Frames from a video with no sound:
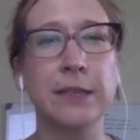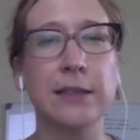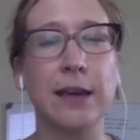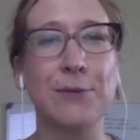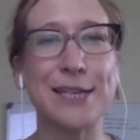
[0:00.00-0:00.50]

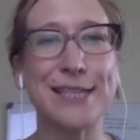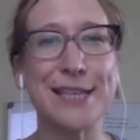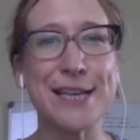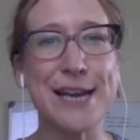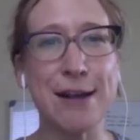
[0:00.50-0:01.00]
I want to
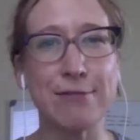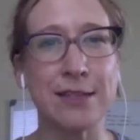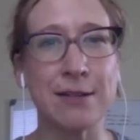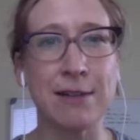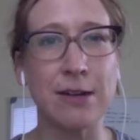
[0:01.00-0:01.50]
say they
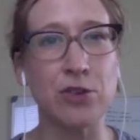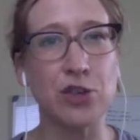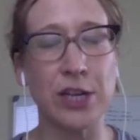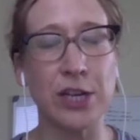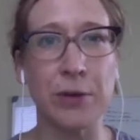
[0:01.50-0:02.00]
announce it around
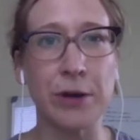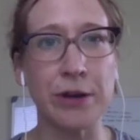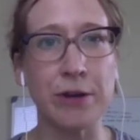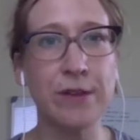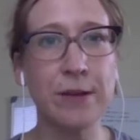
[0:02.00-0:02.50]

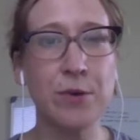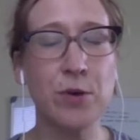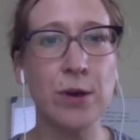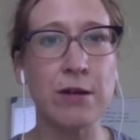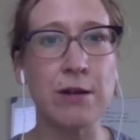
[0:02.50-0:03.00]
January or
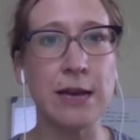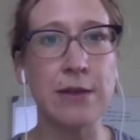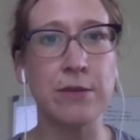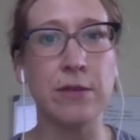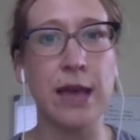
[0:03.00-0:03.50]
February,
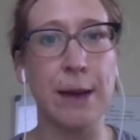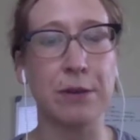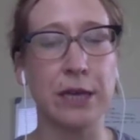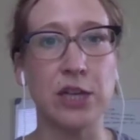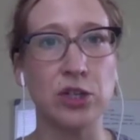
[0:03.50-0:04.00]
and then the
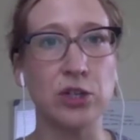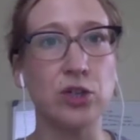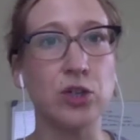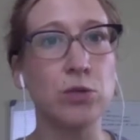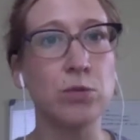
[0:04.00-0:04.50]

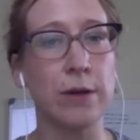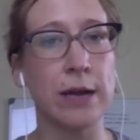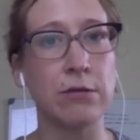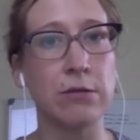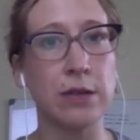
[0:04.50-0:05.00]
application's due
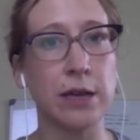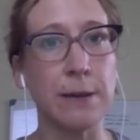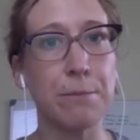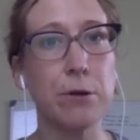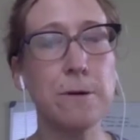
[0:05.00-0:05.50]
around
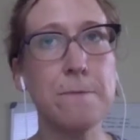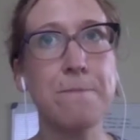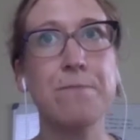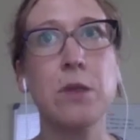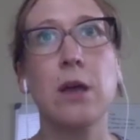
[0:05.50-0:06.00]
April.
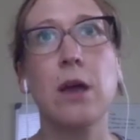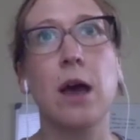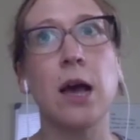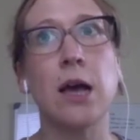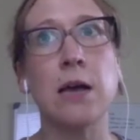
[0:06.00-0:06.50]

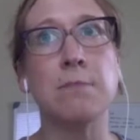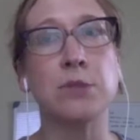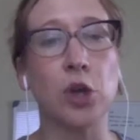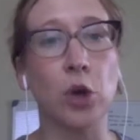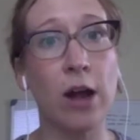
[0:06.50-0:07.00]

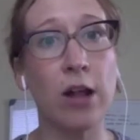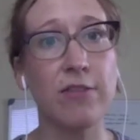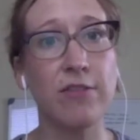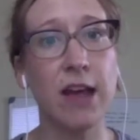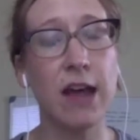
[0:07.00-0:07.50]
To
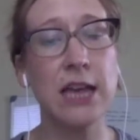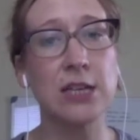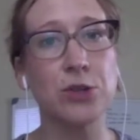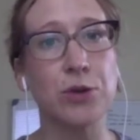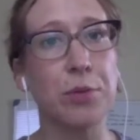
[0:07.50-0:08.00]
qualify
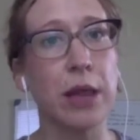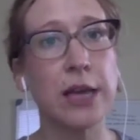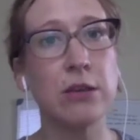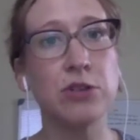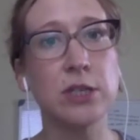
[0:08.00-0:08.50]
and to apply,
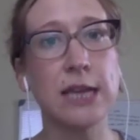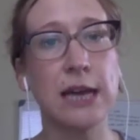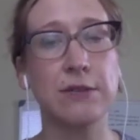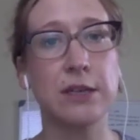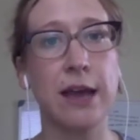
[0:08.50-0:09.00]
you just
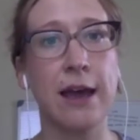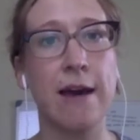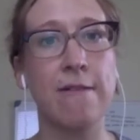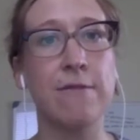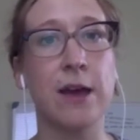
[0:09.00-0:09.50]
have to
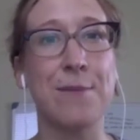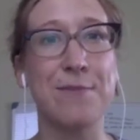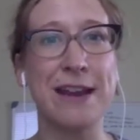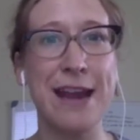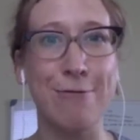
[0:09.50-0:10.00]
have,
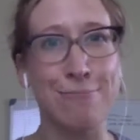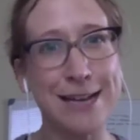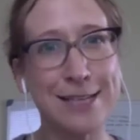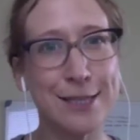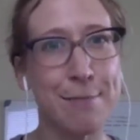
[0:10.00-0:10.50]
they now
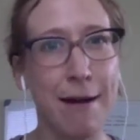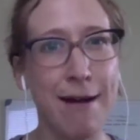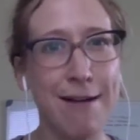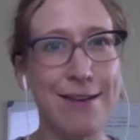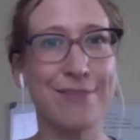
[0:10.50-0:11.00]
raised the
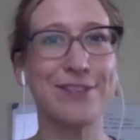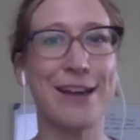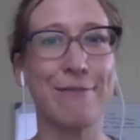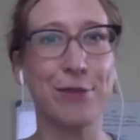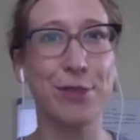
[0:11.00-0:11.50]
bar, you have to
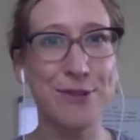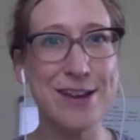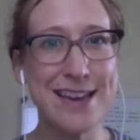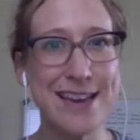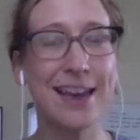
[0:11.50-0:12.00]
have
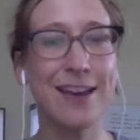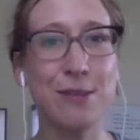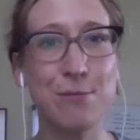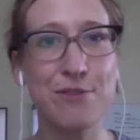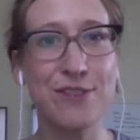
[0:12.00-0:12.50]
3
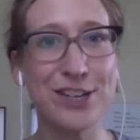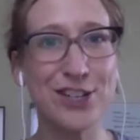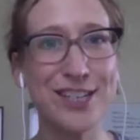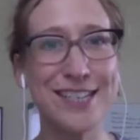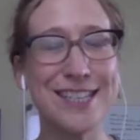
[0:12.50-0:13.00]
health
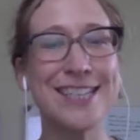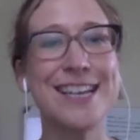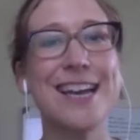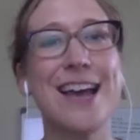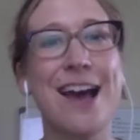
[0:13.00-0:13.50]
professions
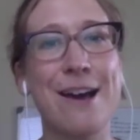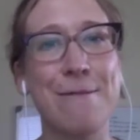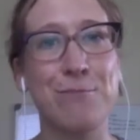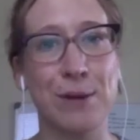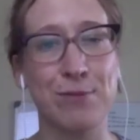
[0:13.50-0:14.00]

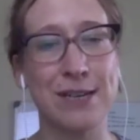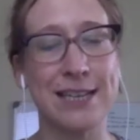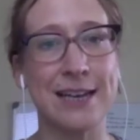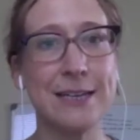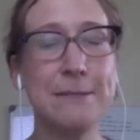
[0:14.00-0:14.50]

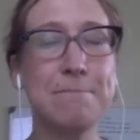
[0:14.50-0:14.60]
represented.